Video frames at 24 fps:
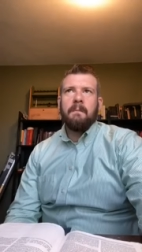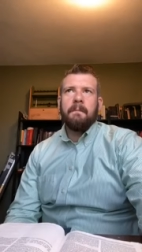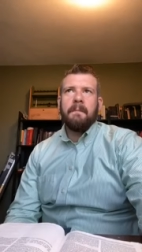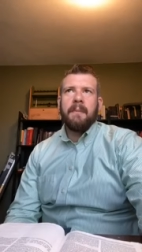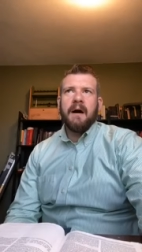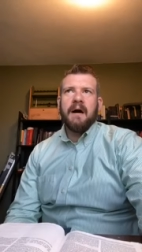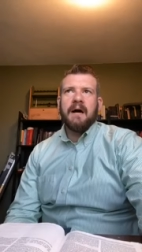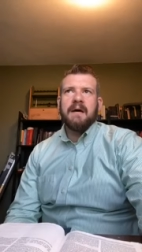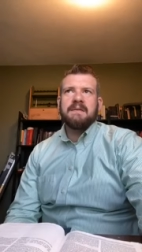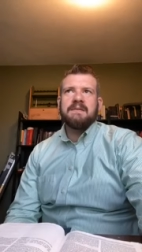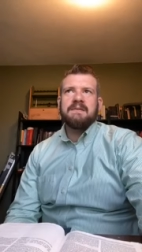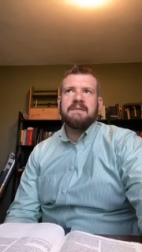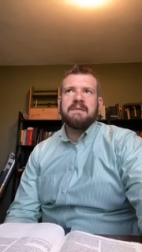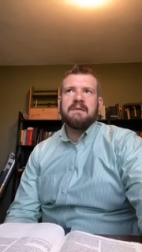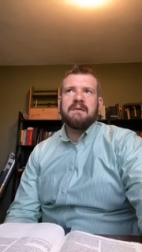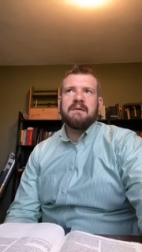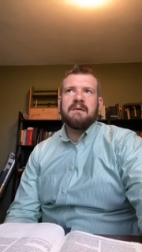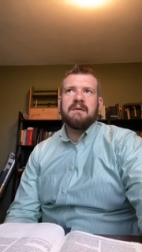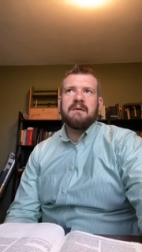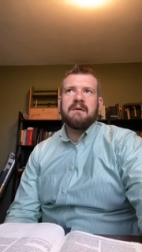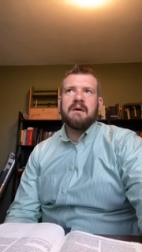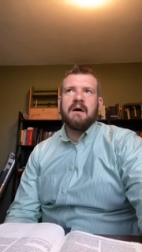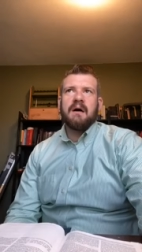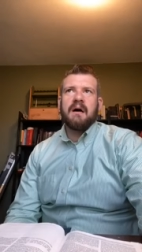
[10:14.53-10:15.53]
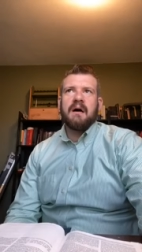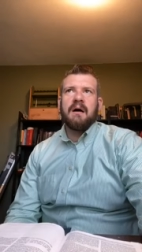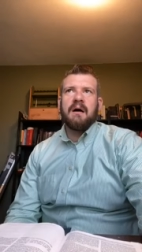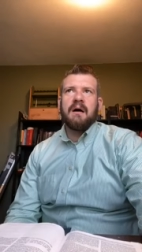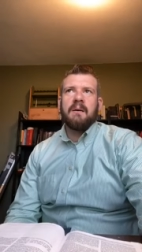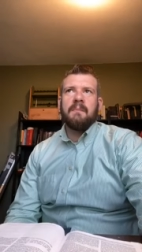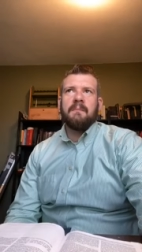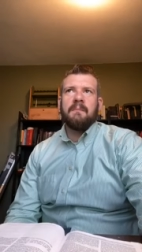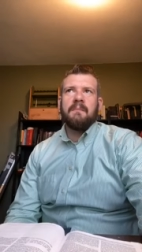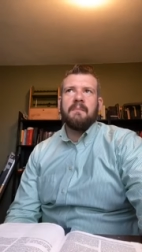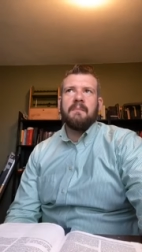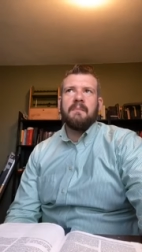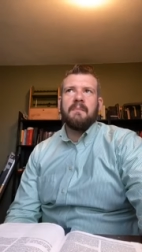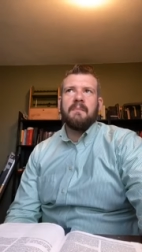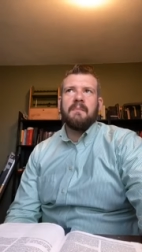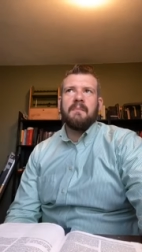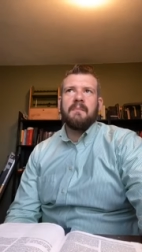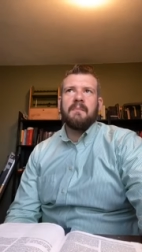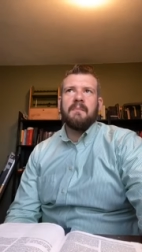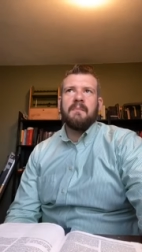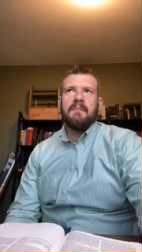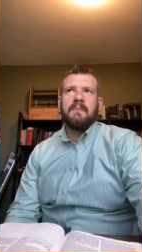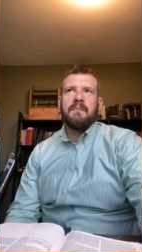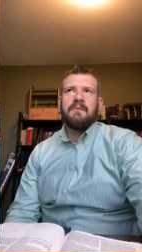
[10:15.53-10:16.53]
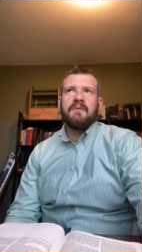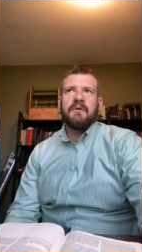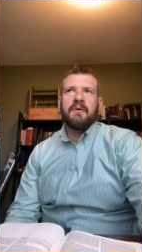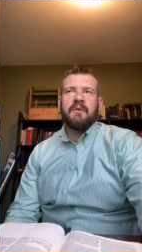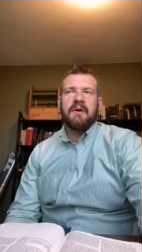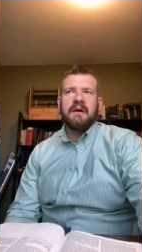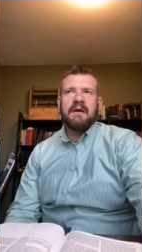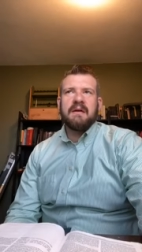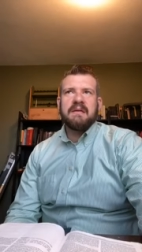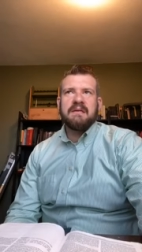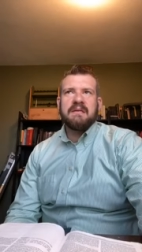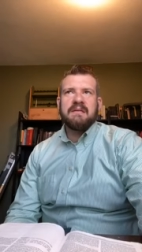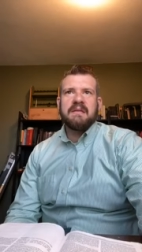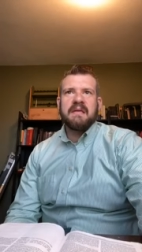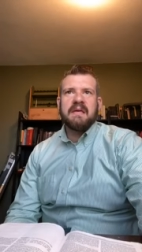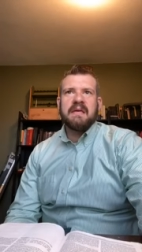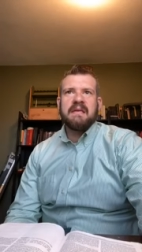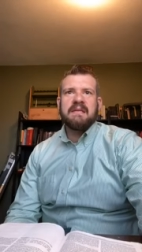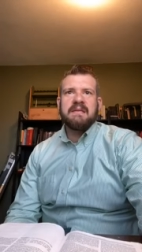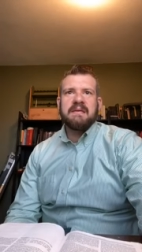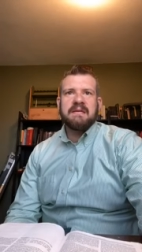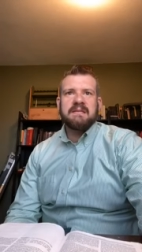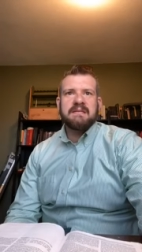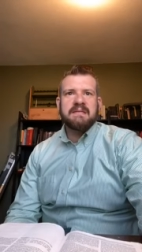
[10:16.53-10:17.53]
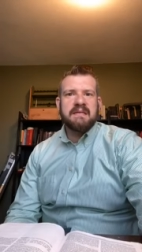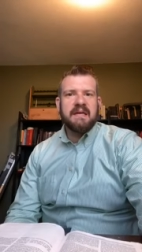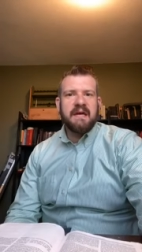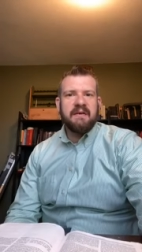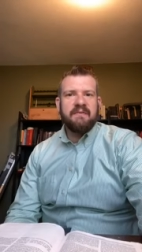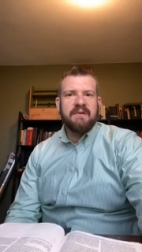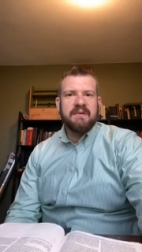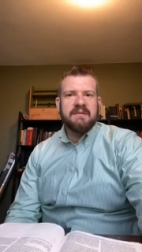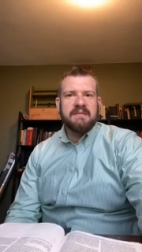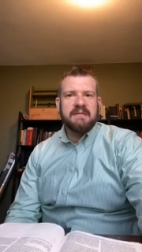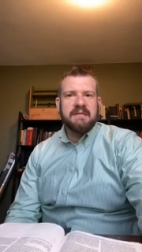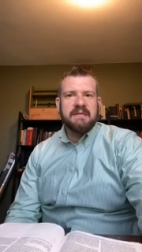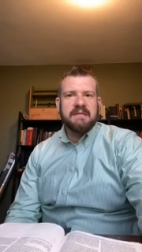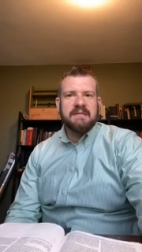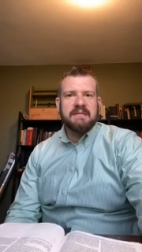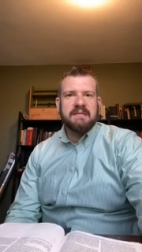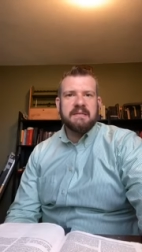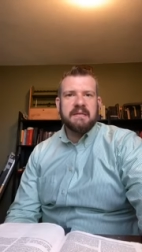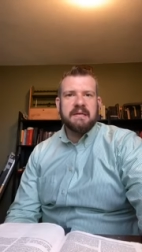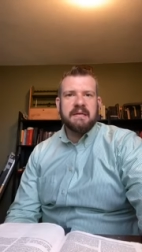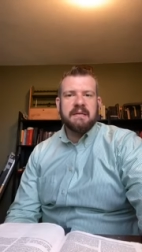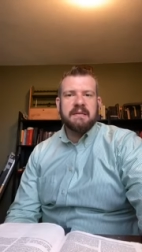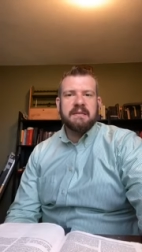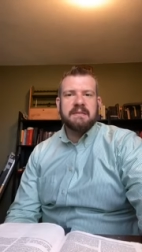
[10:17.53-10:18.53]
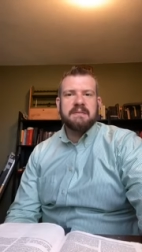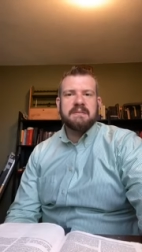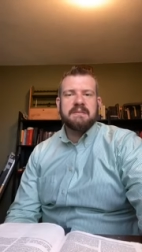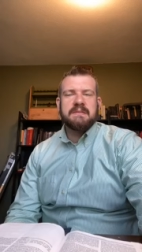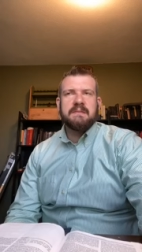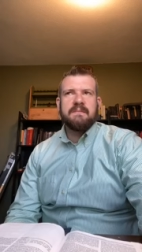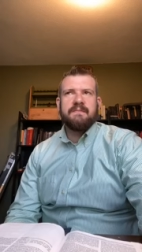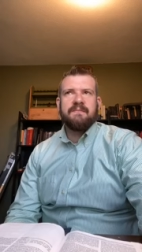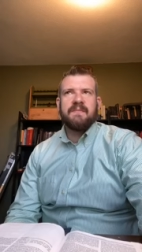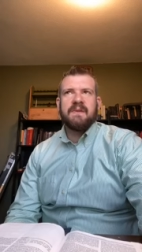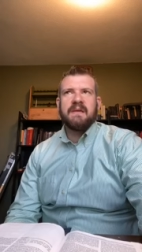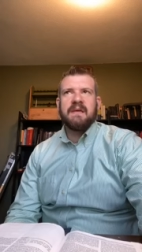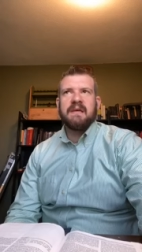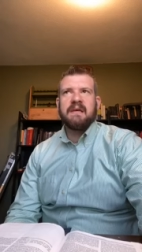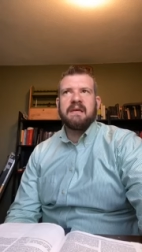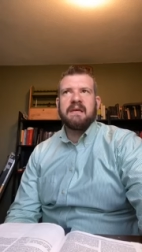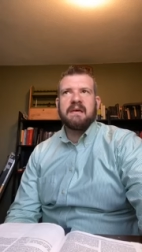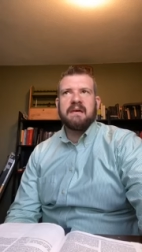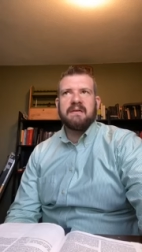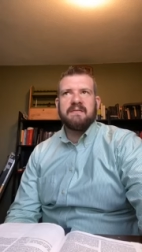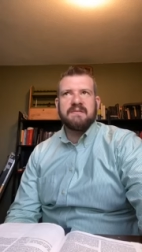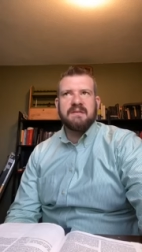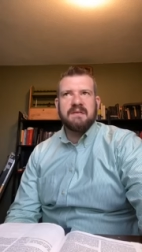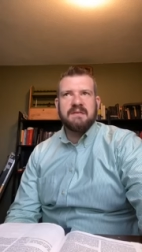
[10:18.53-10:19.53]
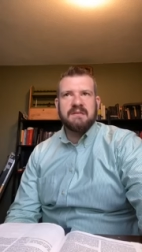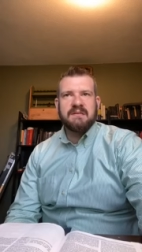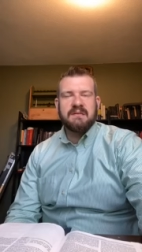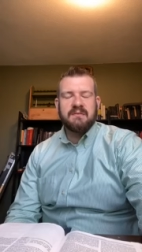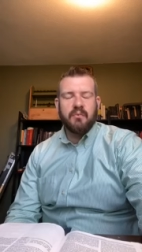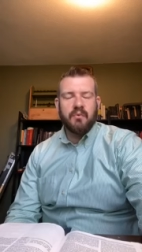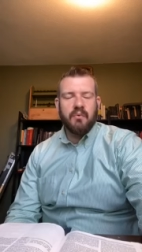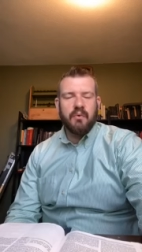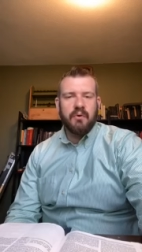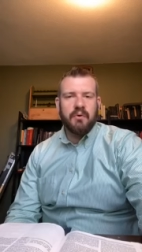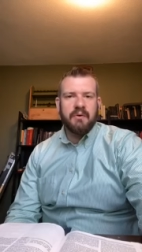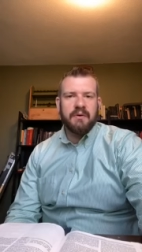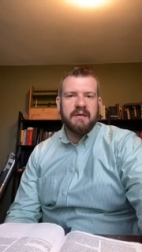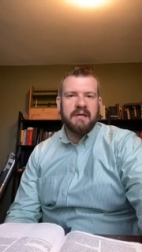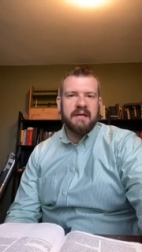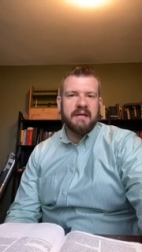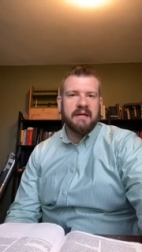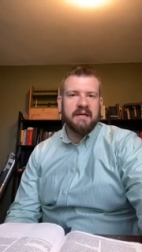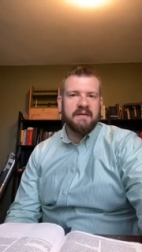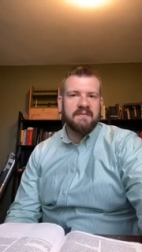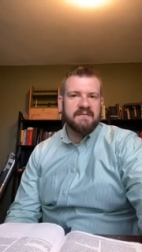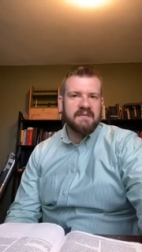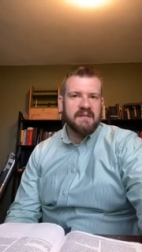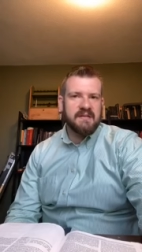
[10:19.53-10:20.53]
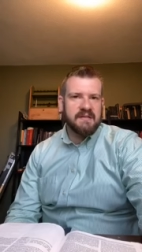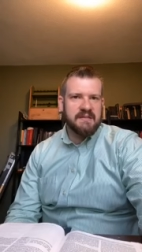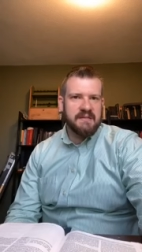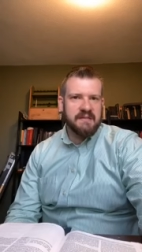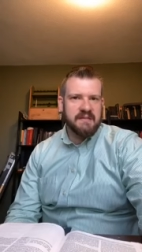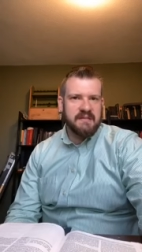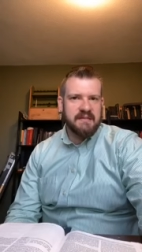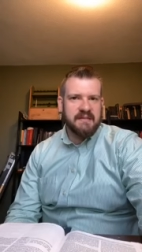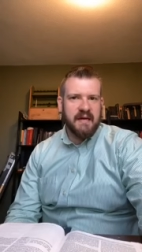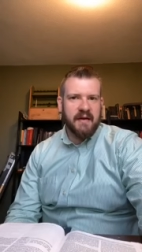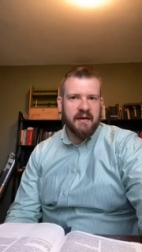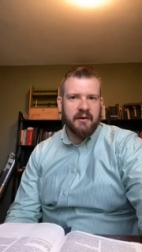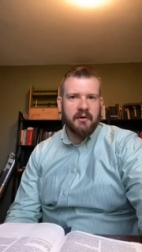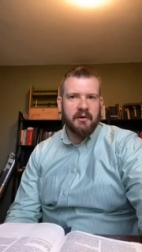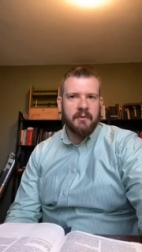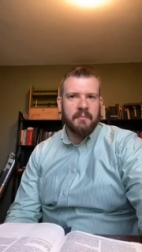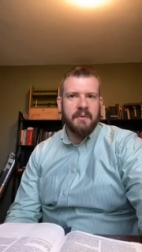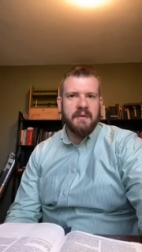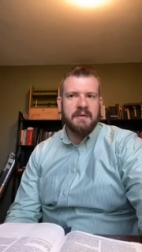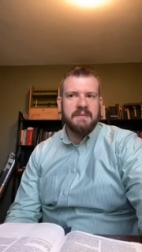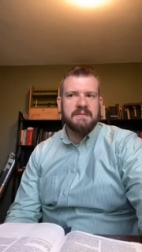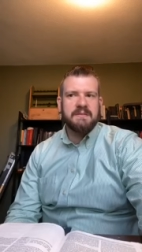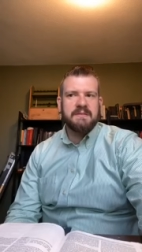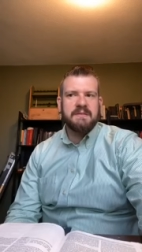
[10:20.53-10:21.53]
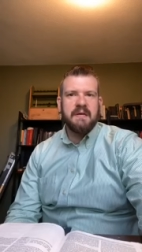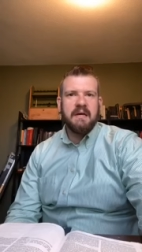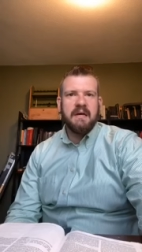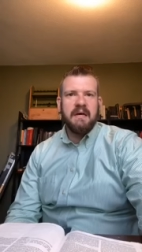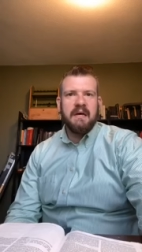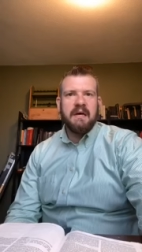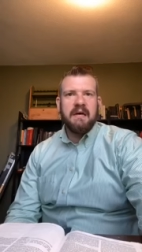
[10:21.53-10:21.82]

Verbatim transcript: But um, there is, he does give us these things. He gives us the word. He gives us the sacraments.